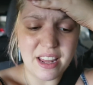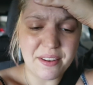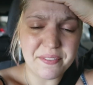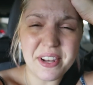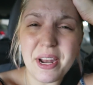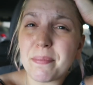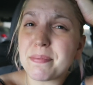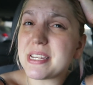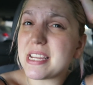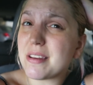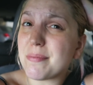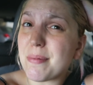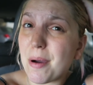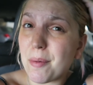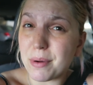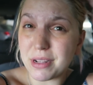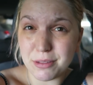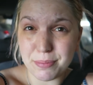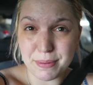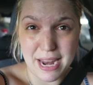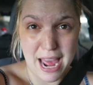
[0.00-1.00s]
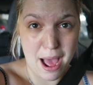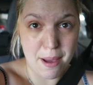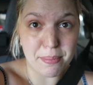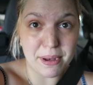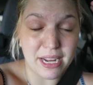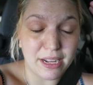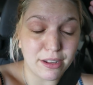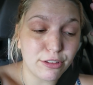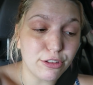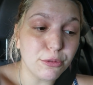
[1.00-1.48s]
kind of an update about what's been
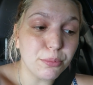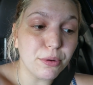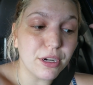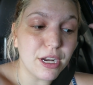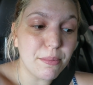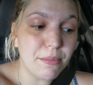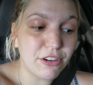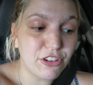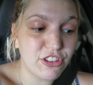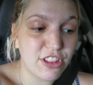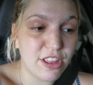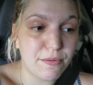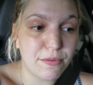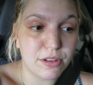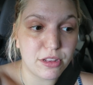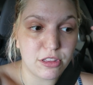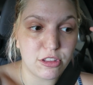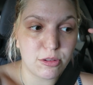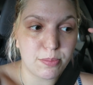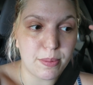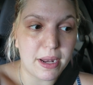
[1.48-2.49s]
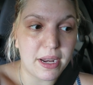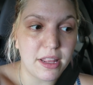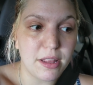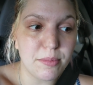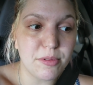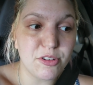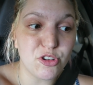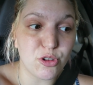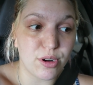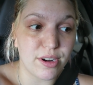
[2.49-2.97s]
happening. So pretty much they've been spending
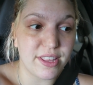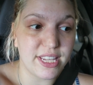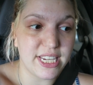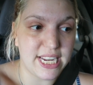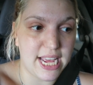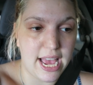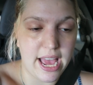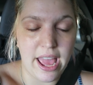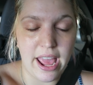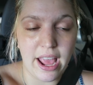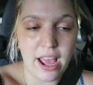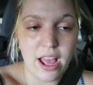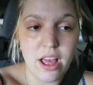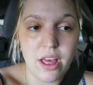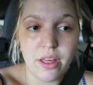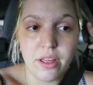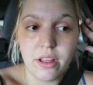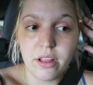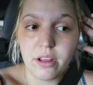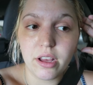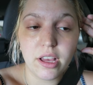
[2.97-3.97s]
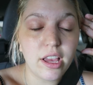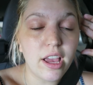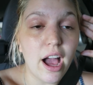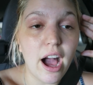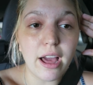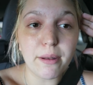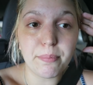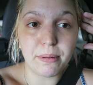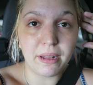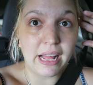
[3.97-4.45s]
the majority of the day,
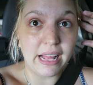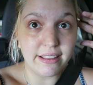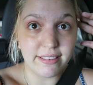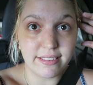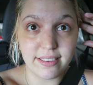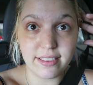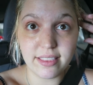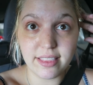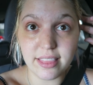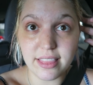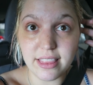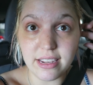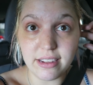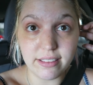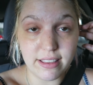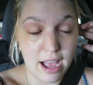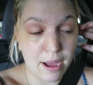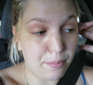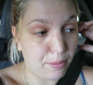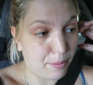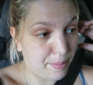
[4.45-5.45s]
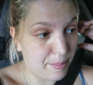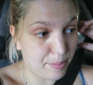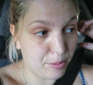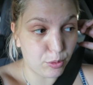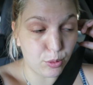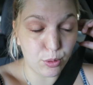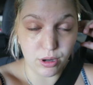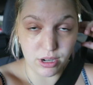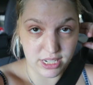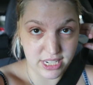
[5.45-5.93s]
God bless these Apple
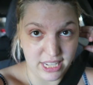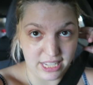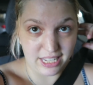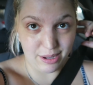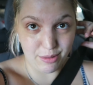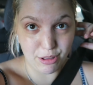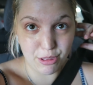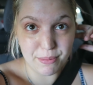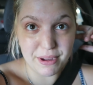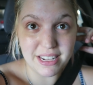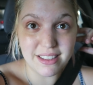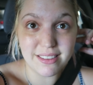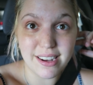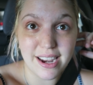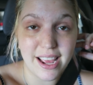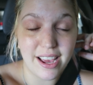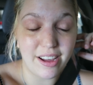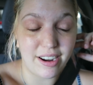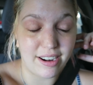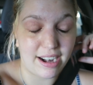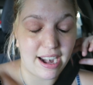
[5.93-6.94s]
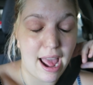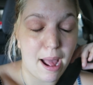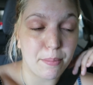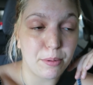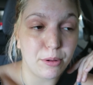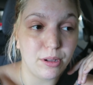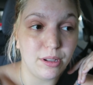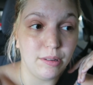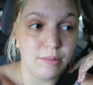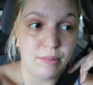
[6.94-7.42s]
people who are dealing with me today on an
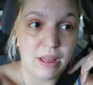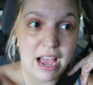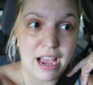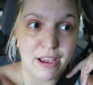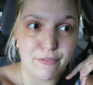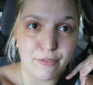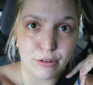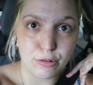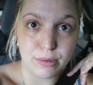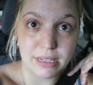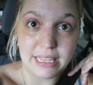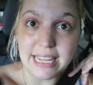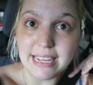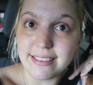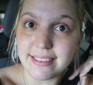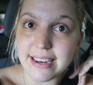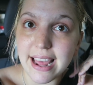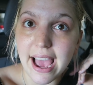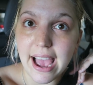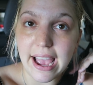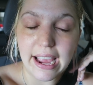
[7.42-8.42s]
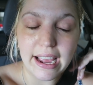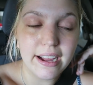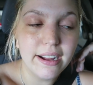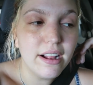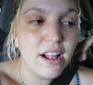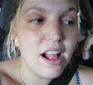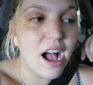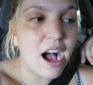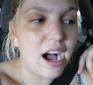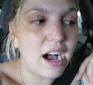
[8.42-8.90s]
Apple iPhone release day,
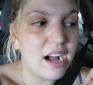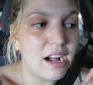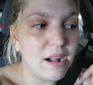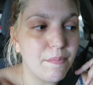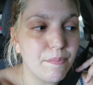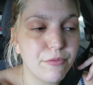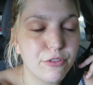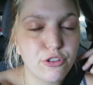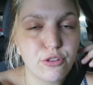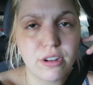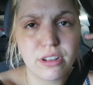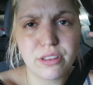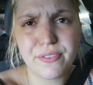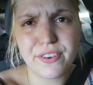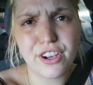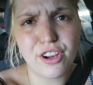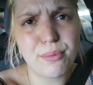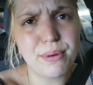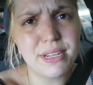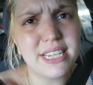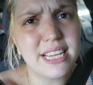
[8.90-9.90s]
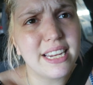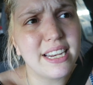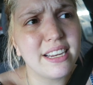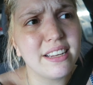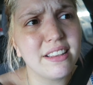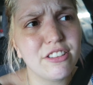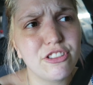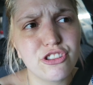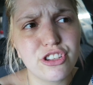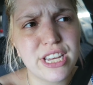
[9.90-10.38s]
transferring all my data,
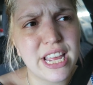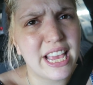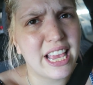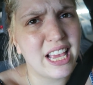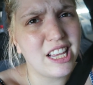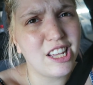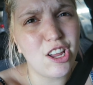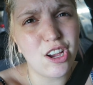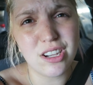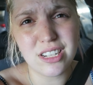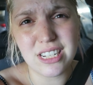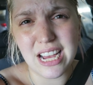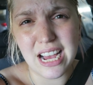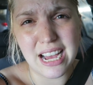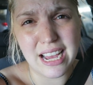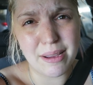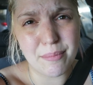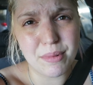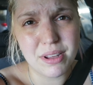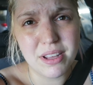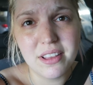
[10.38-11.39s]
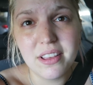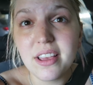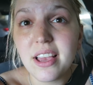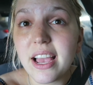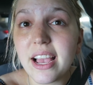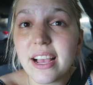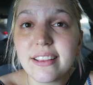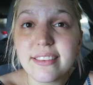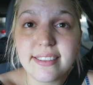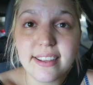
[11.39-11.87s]
and it's just taking a long time.
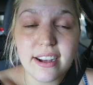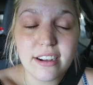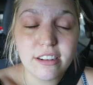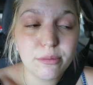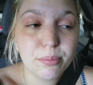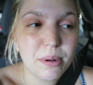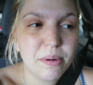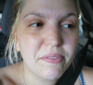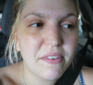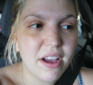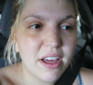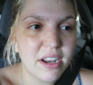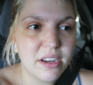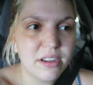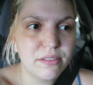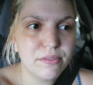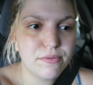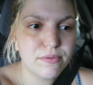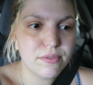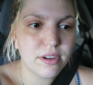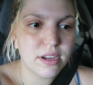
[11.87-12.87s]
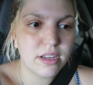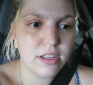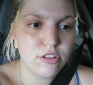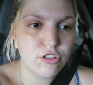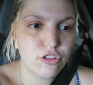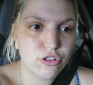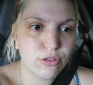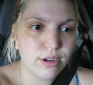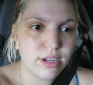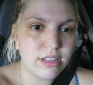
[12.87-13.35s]
It sucks, but I've kind of
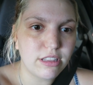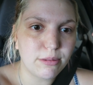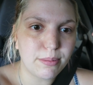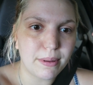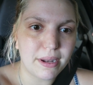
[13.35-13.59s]
enjoyed